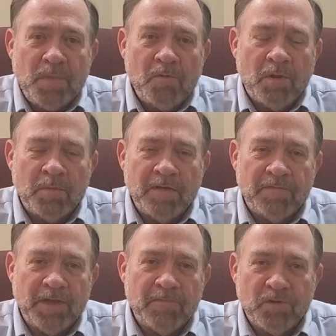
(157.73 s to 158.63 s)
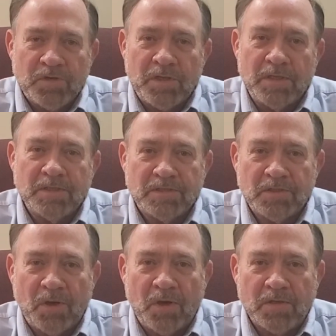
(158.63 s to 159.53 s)
one of my favorite
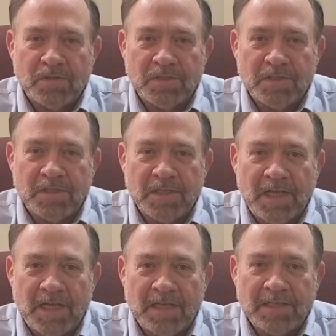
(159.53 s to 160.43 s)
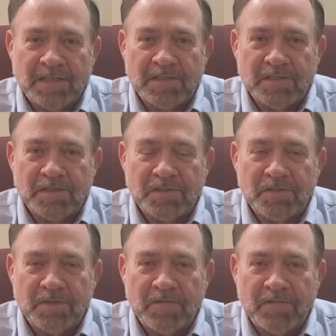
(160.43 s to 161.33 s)
songs that I like to listen
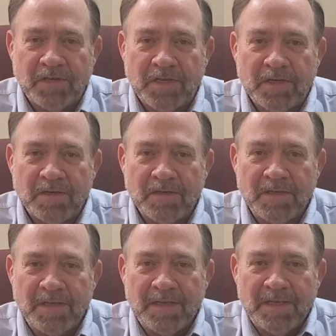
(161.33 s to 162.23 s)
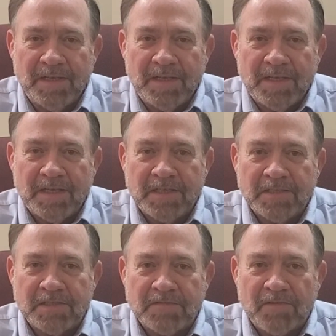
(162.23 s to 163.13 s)
to every year
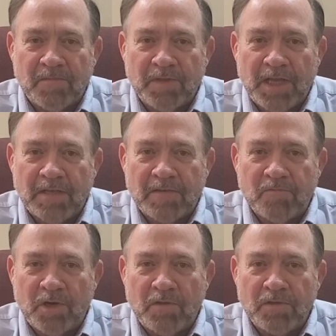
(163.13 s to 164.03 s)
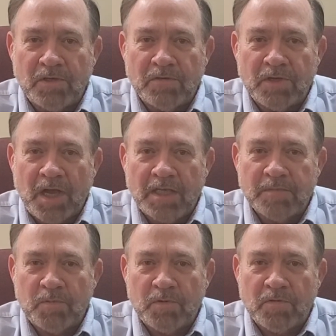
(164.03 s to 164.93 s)
is from that well-known
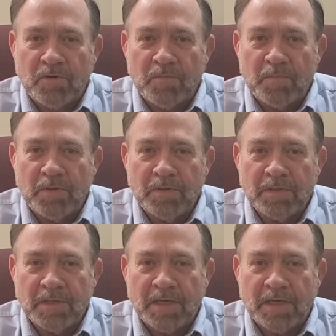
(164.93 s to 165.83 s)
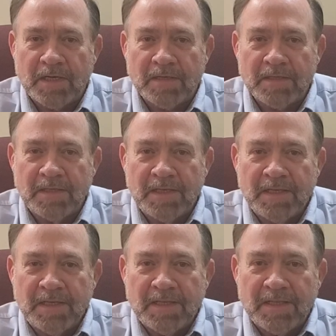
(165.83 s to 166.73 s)
gospel group,
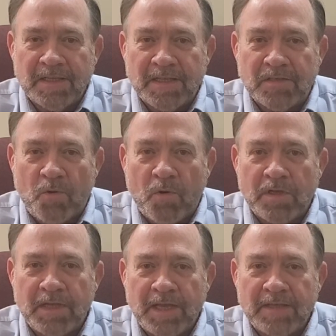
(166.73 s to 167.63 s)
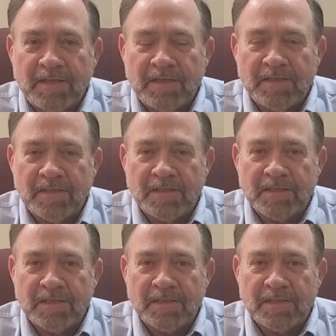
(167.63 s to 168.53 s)
that quartet,
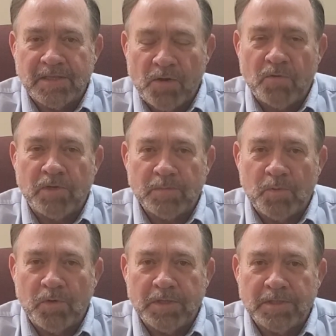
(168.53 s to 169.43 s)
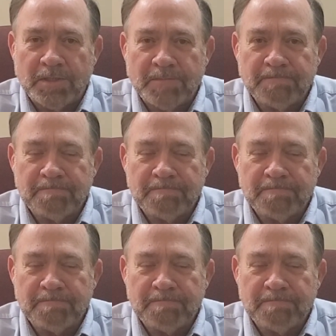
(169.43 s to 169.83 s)
the Oak Ridge Boys.